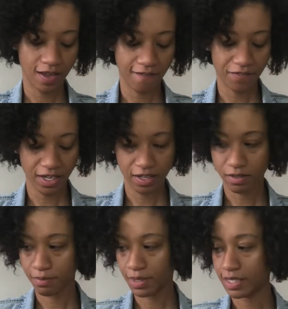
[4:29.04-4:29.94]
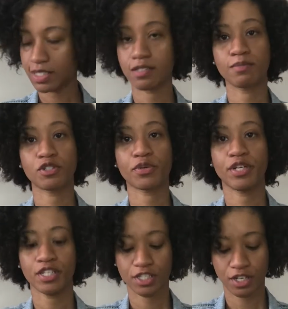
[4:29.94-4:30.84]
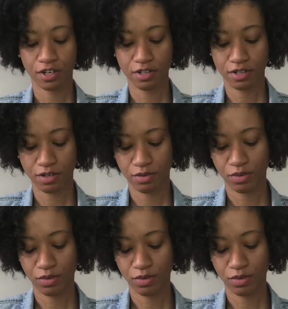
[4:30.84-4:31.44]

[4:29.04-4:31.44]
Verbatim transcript: I found me some Trina Turk,